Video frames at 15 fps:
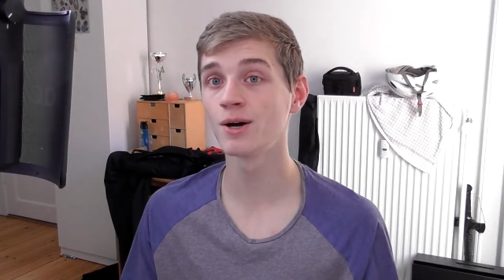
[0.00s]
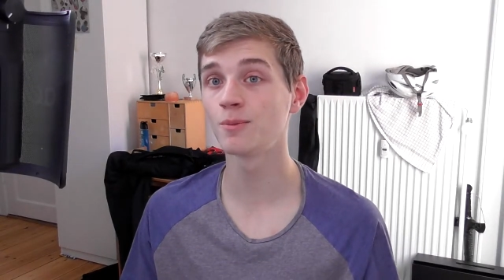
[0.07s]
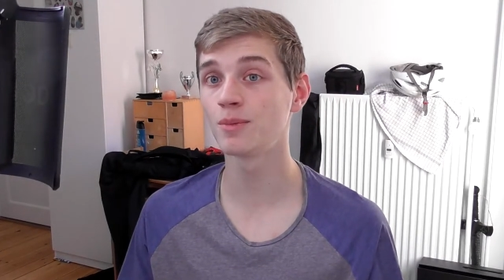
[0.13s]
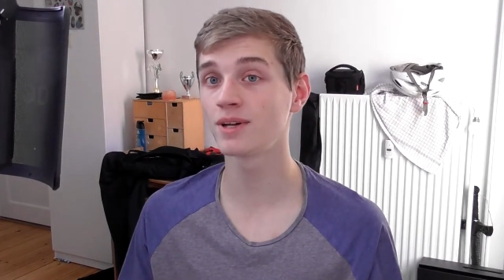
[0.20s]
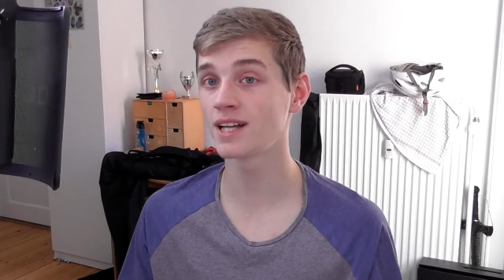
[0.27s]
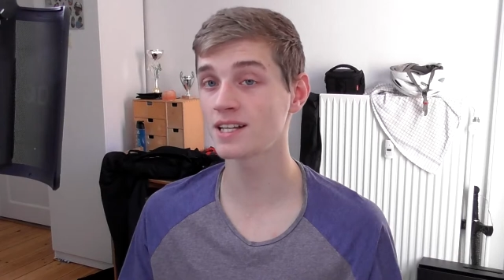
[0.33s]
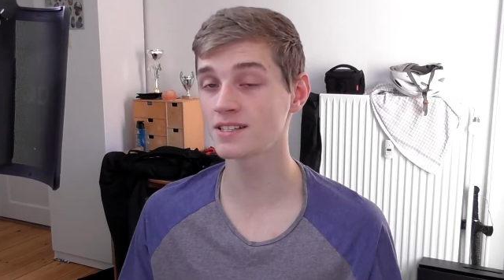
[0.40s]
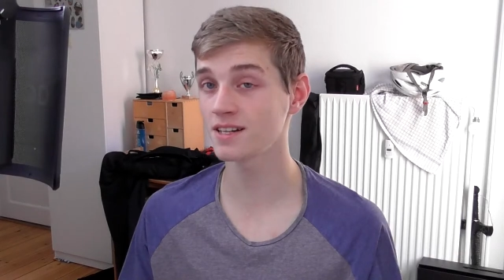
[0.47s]

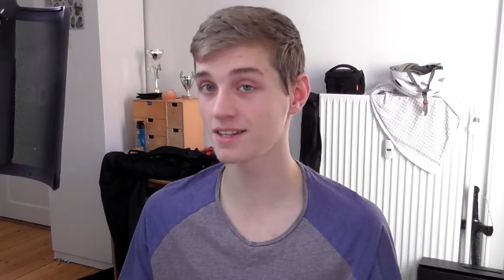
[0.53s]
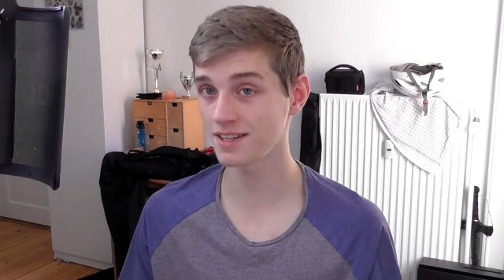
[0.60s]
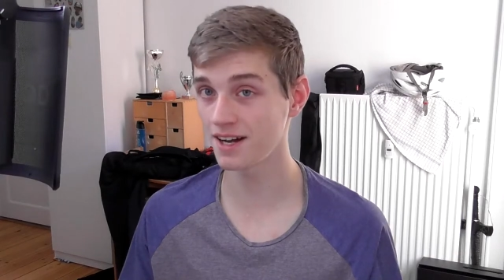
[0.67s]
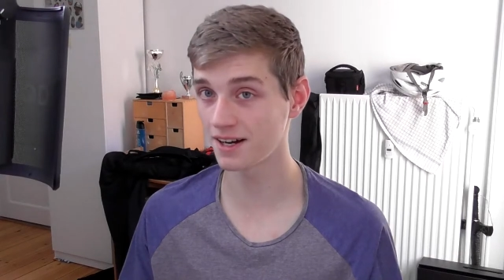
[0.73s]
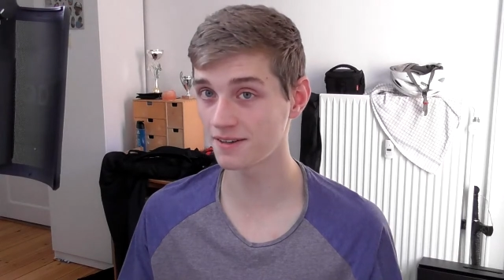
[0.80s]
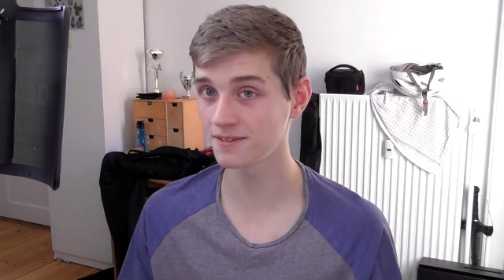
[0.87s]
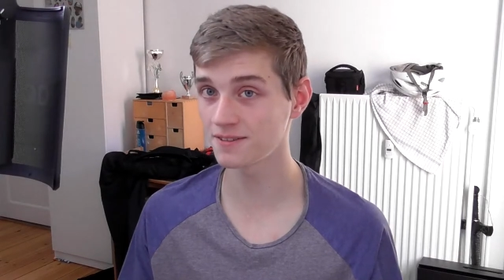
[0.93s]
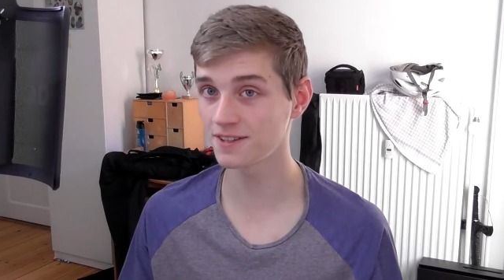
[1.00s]
but that's not
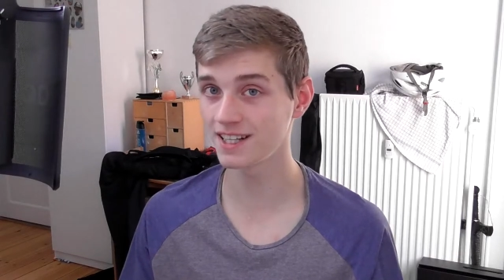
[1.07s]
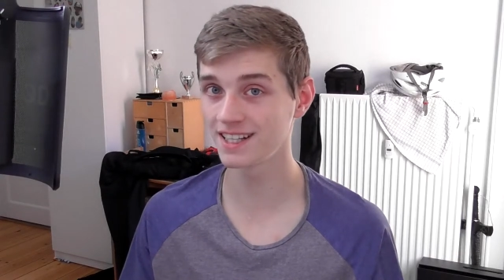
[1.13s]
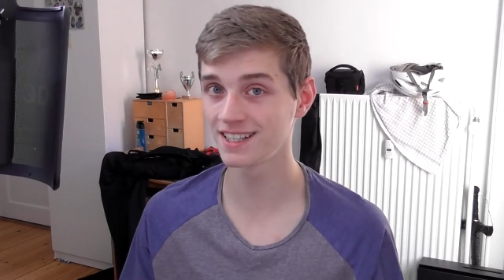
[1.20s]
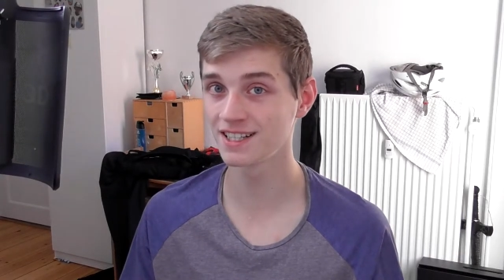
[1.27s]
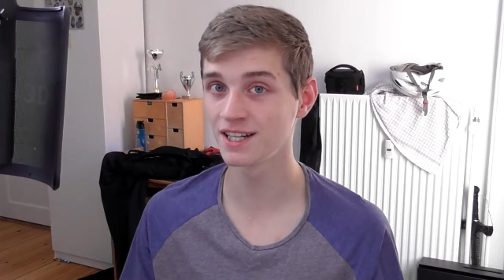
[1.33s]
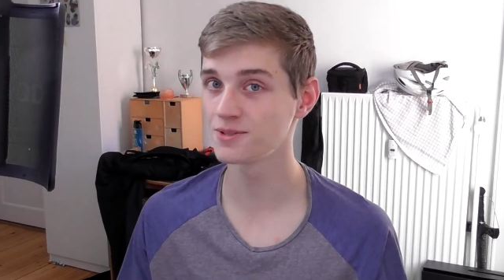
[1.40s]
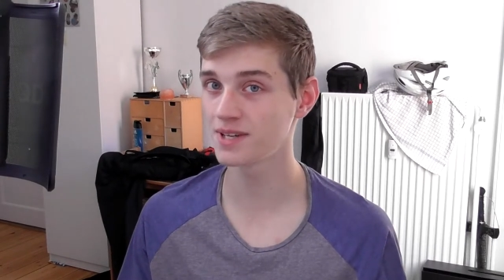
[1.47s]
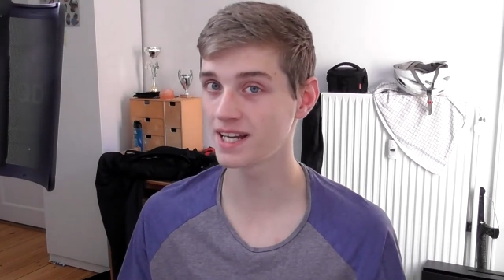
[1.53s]
enough
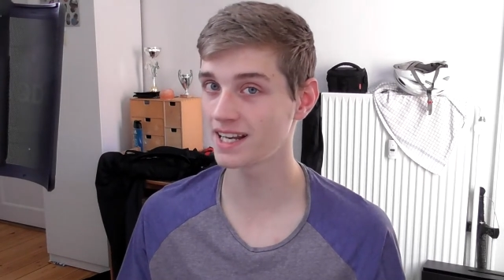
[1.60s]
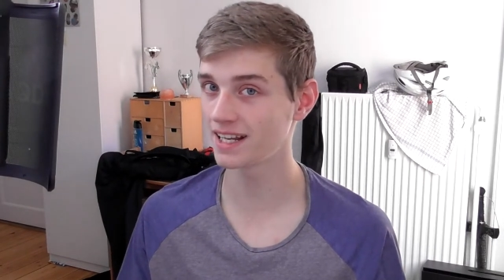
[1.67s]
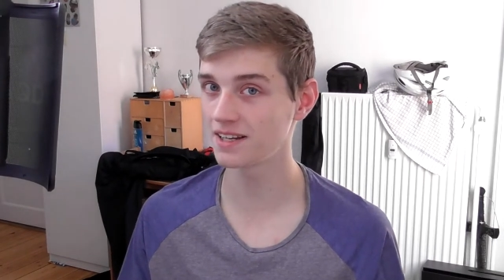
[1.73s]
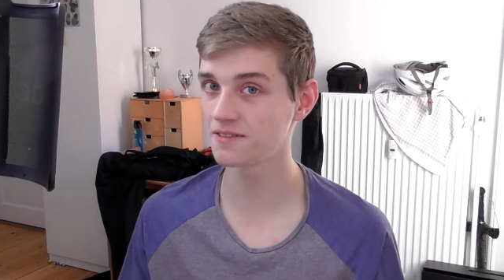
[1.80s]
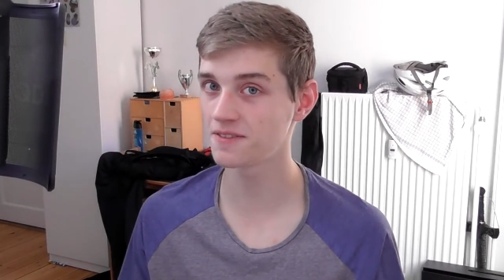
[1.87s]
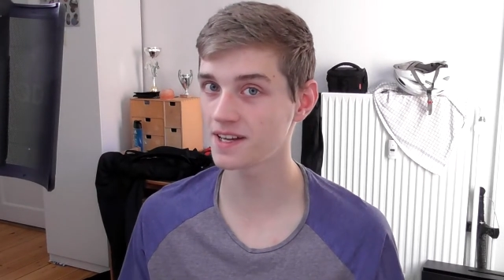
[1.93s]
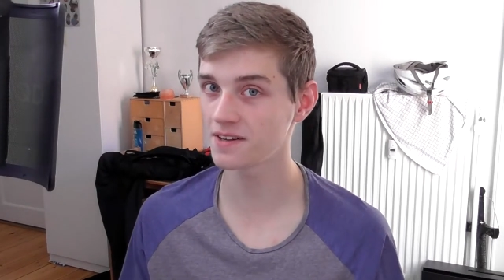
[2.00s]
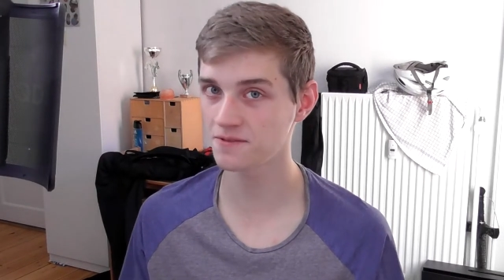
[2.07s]
to get
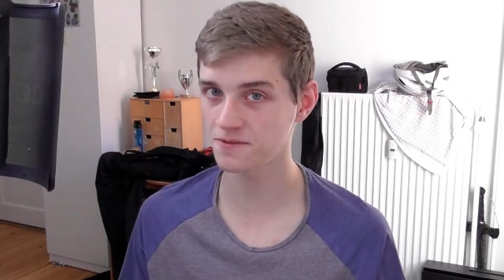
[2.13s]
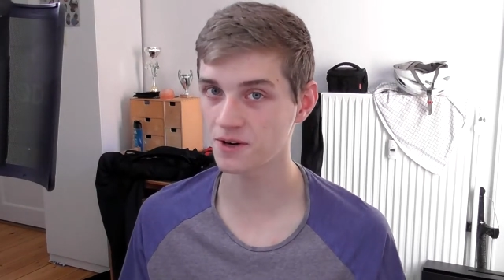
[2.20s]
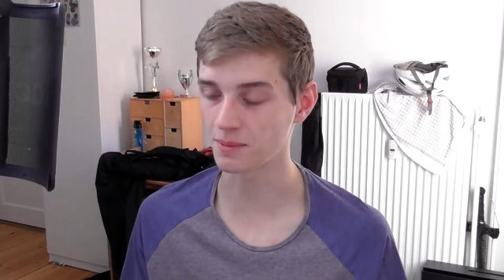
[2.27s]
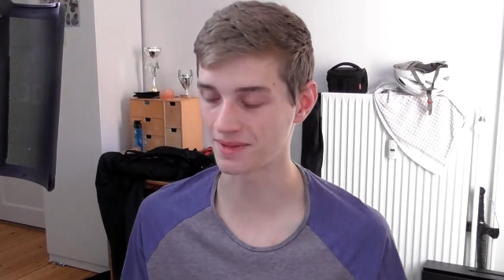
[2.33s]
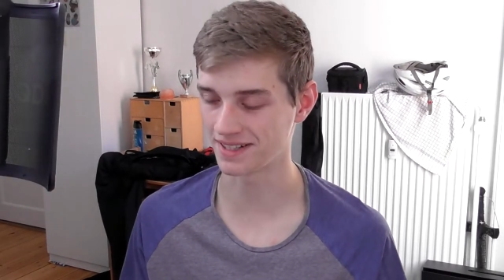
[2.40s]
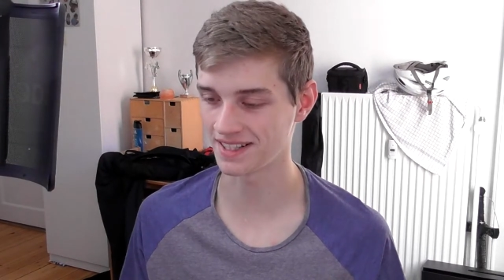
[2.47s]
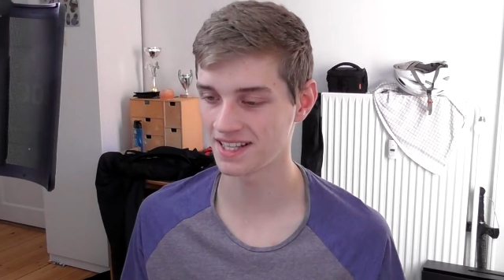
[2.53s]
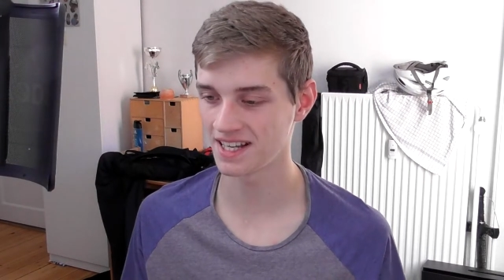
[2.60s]
anything from
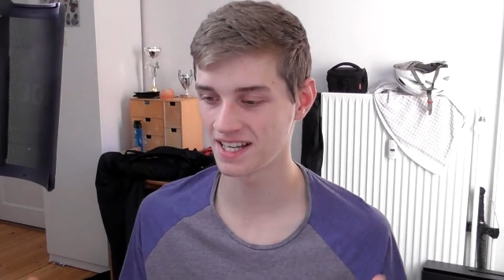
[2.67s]
it.